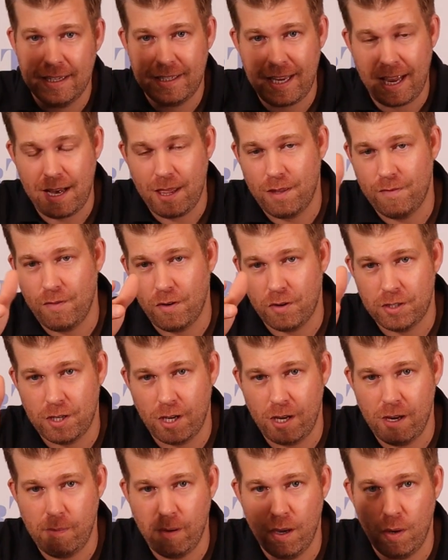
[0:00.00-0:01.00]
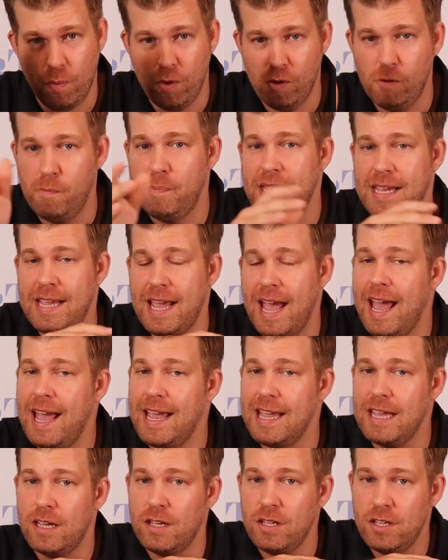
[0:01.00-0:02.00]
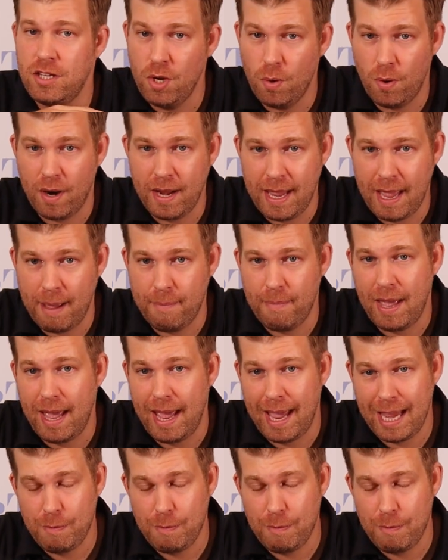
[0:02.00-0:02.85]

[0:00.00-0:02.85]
10th of October, will be a UIM